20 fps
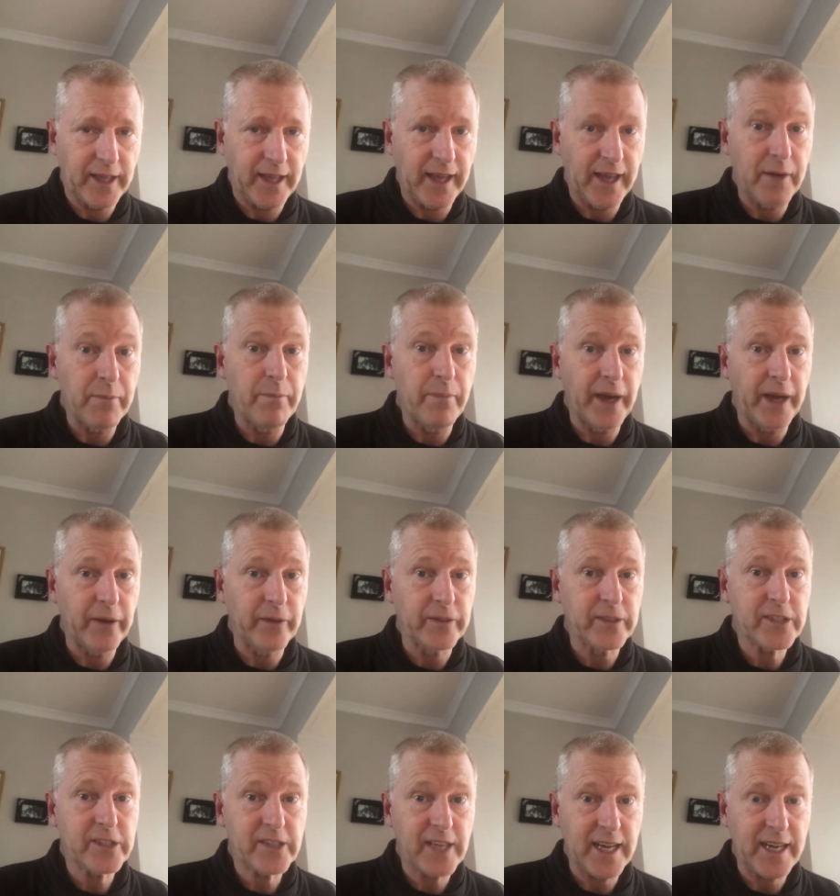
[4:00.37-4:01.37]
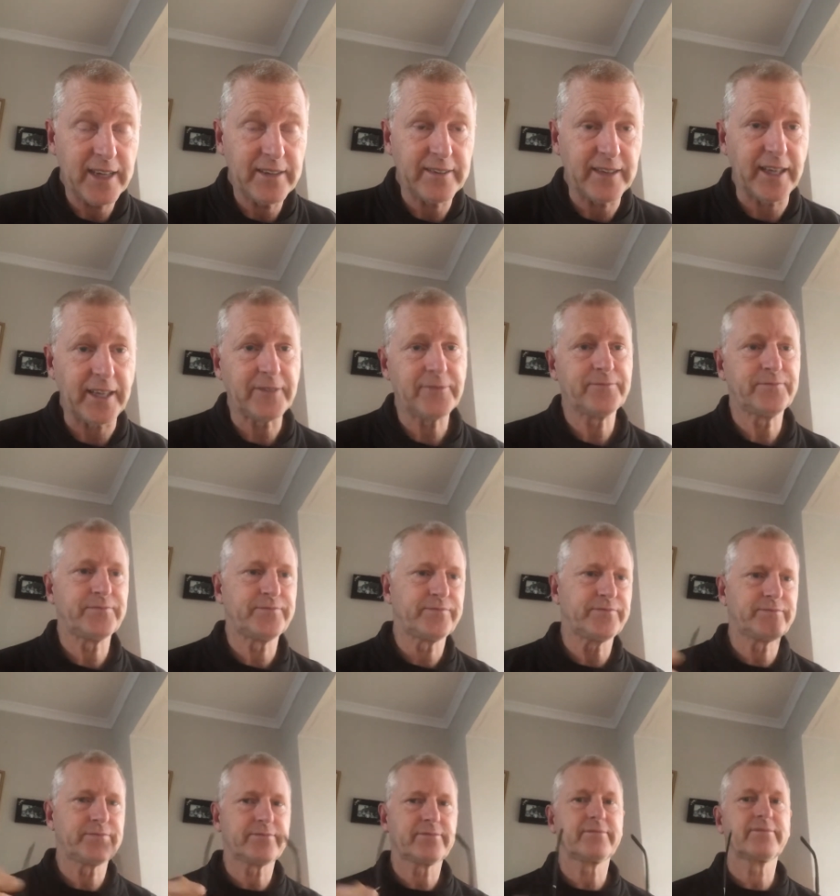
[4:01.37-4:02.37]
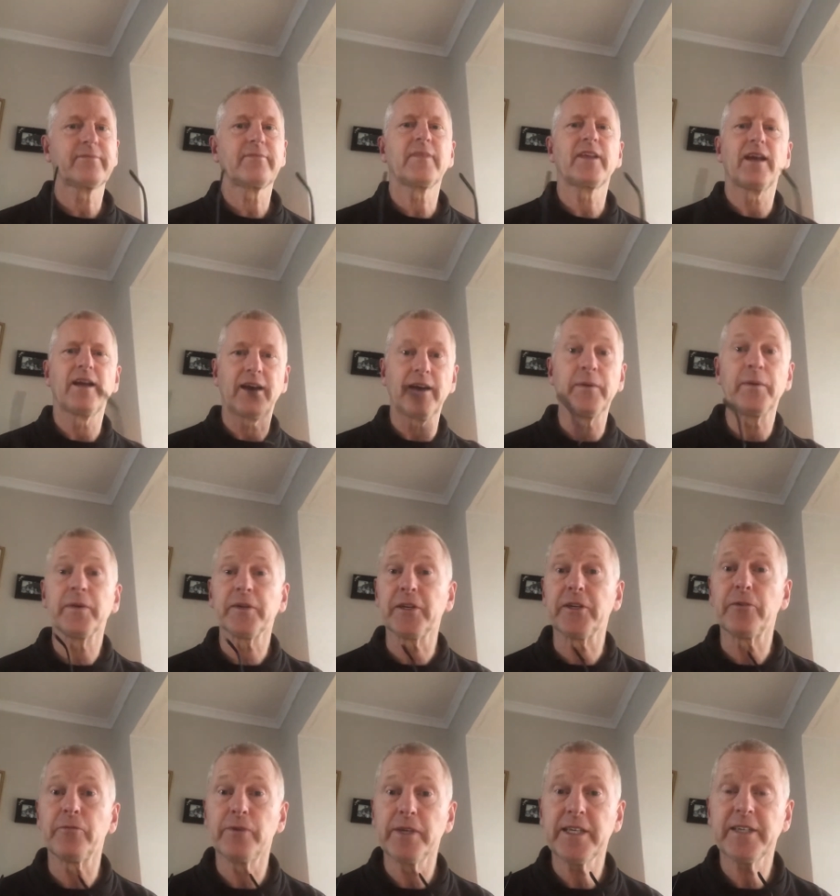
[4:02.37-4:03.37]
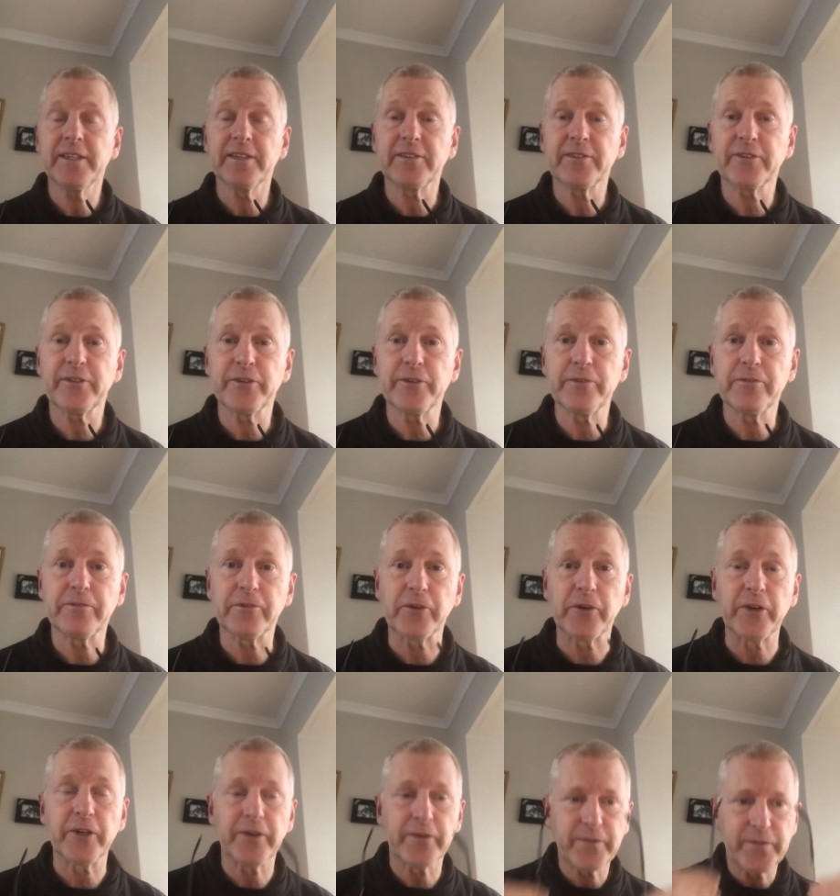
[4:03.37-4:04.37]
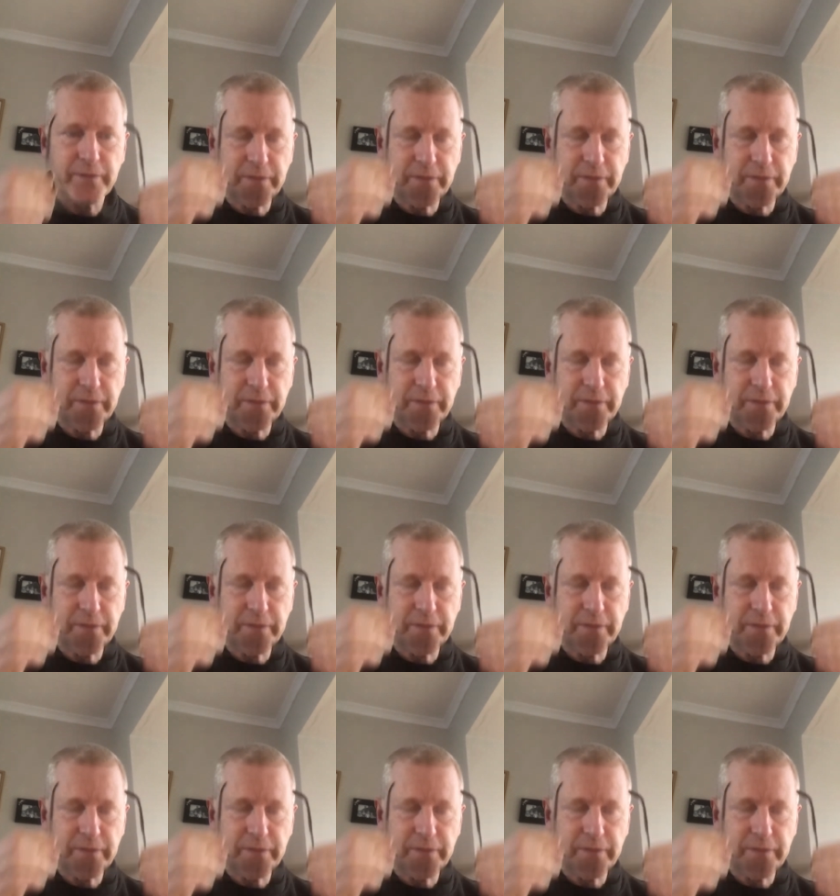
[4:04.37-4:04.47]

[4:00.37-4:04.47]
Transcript: about scything, and I'm going to read it through for you,